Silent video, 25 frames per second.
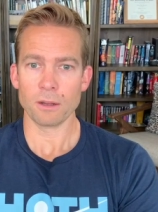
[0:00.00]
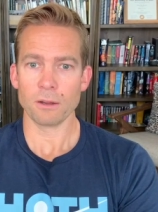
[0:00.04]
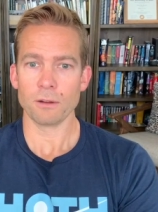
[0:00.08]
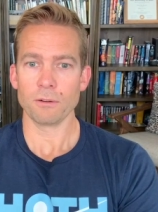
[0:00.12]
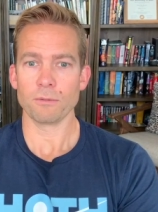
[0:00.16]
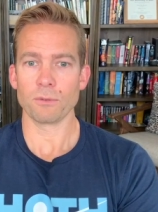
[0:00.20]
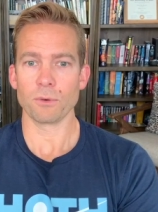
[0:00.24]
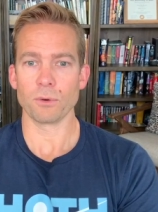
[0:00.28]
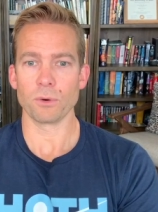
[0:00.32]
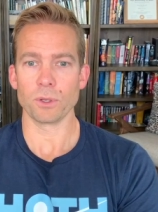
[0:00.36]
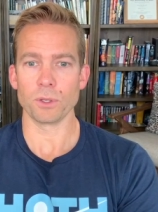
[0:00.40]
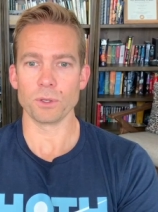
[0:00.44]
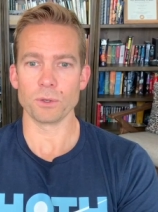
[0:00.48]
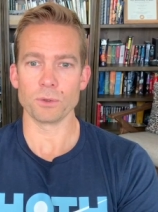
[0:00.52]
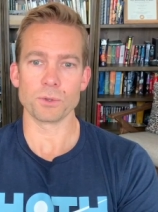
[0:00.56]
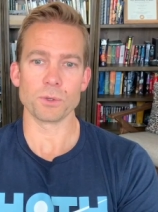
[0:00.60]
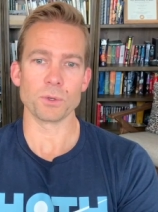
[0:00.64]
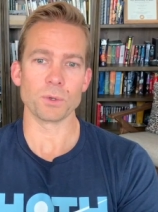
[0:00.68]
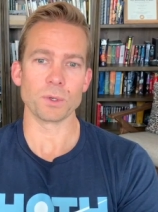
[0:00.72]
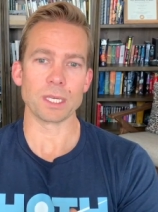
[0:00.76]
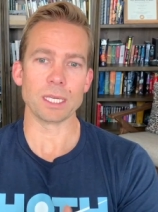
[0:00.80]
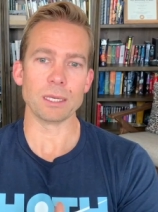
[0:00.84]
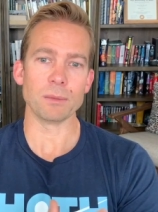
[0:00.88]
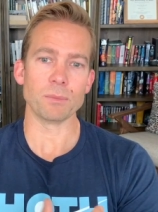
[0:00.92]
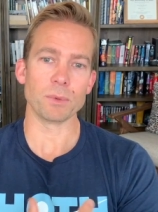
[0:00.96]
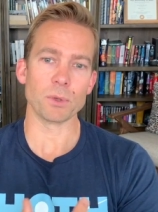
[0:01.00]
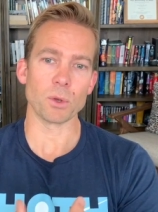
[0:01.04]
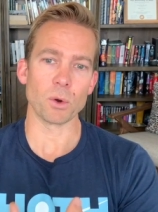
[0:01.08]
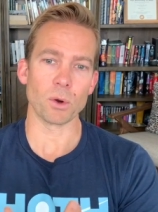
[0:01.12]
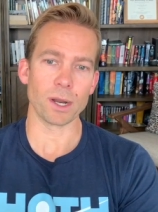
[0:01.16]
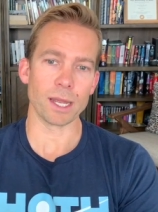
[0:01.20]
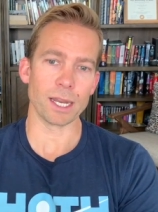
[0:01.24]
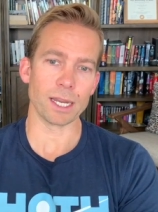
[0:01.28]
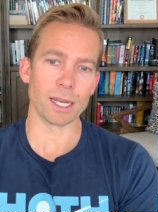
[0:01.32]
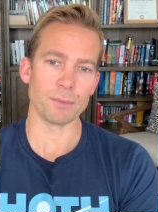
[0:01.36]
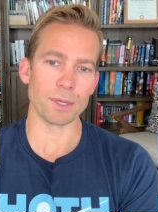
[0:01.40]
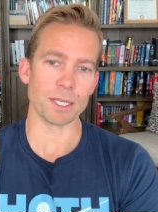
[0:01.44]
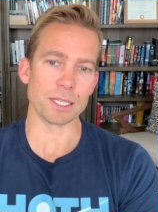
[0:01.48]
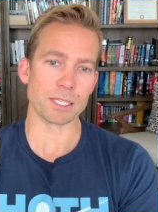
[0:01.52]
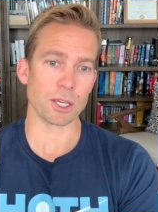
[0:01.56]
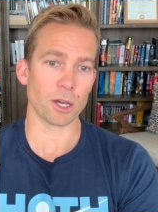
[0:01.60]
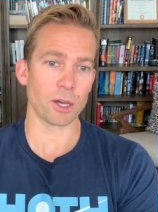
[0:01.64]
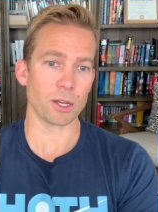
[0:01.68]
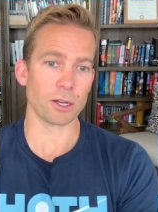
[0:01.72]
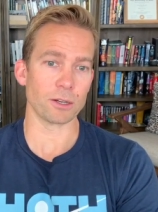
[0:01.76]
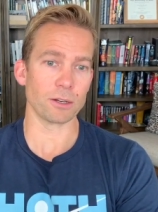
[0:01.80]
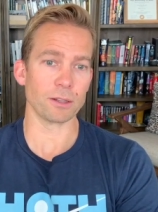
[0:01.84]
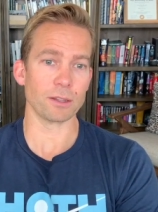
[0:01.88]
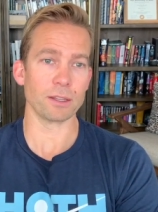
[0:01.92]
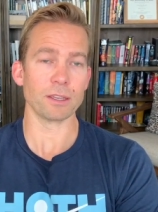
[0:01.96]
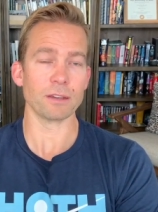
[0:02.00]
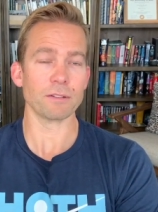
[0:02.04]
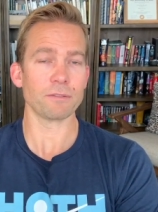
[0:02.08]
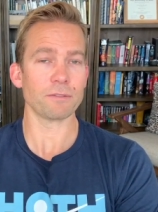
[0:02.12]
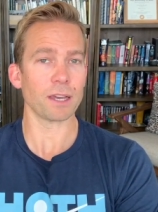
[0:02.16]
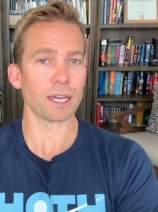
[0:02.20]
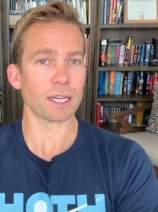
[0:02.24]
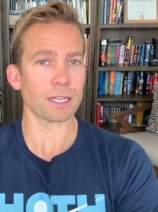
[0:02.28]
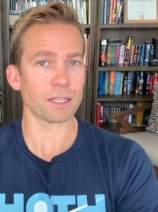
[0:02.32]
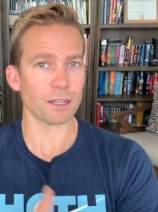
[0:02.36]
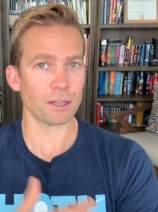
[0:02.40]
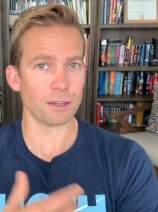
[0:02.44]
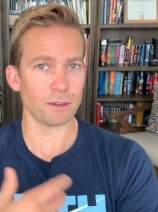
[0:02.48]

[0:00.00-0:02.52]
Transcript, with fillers: for you to keep your enemies under the effect